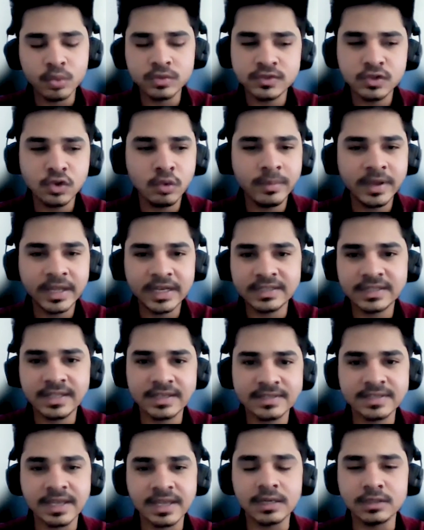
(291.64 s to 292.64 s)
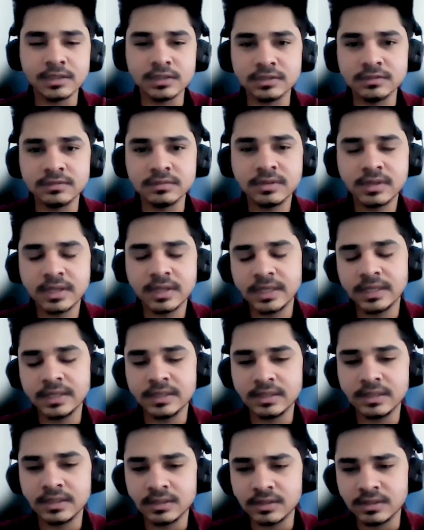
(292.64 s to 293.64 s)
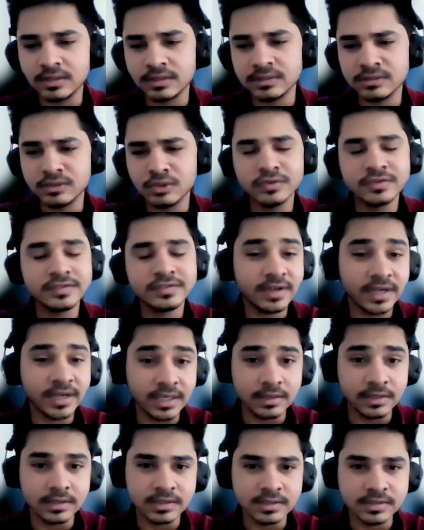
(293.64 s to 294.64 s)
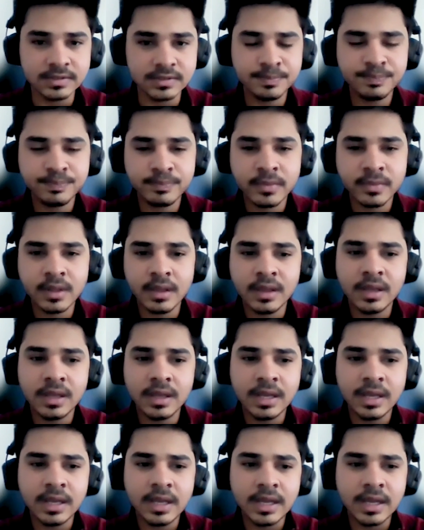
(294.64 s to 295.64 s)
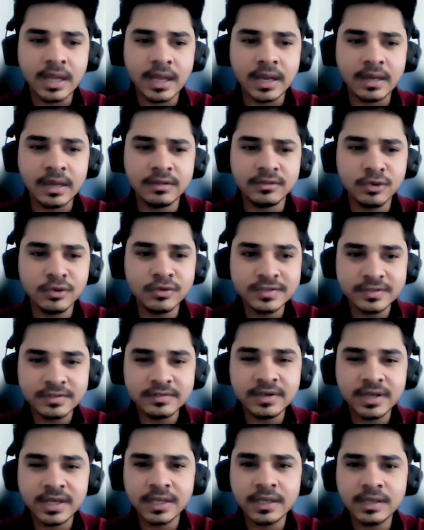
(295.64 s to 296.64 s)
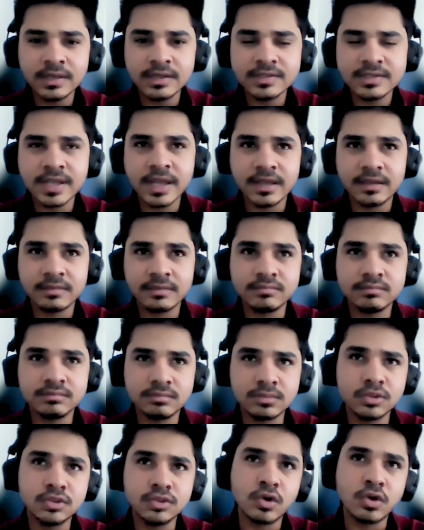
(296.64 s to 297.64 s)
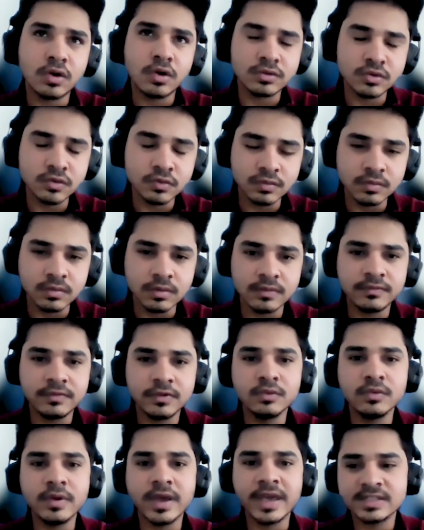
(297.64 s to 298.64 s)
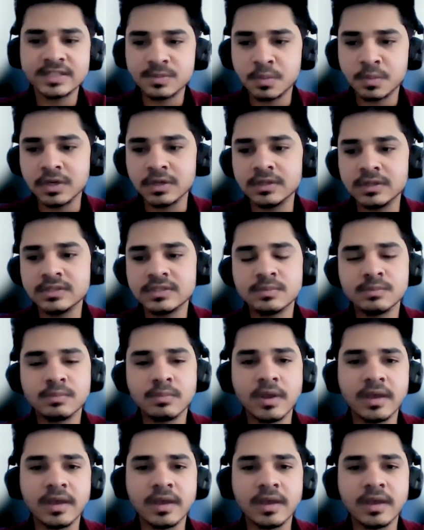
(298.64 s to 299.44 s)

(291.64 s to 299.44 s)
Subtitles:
So many things I learned in those 3 years. In those 3 years, I talked to a few experts.